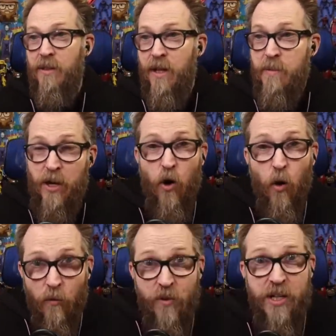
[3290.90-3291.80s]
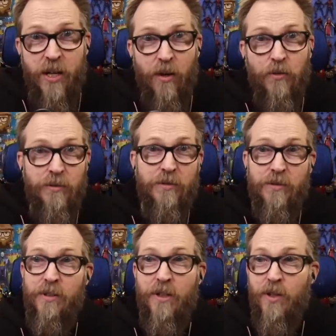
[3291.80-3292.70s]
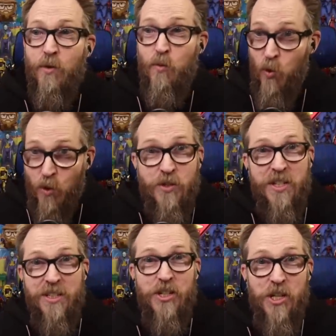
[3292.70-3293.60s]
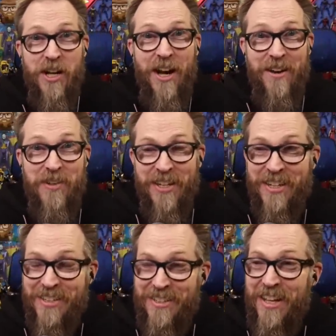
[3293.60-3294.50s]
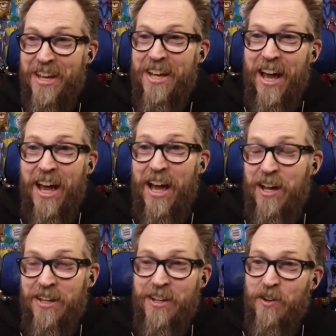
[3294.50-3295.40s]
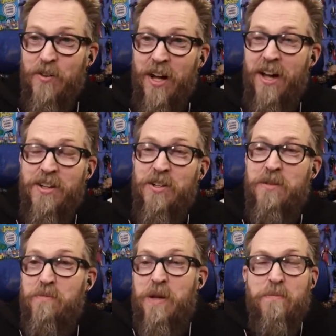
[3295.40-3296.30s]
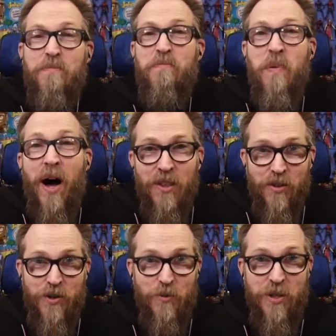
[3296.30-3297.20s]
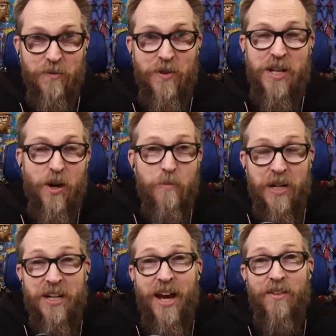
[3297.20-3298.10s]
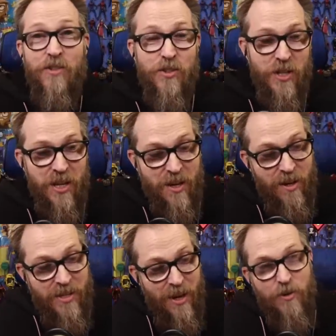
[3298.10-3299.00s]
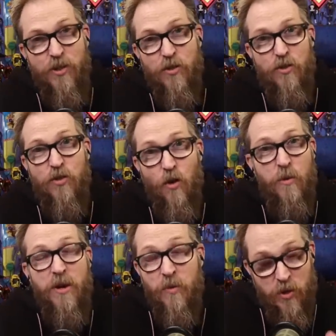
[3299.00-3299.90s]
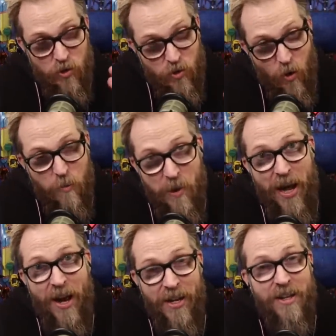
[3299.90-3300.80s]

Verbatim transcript: I made a whole video roasting the shit out of it because I, you know, I couldn't be bothered with a video, but it got, it got down to so, it was so bad.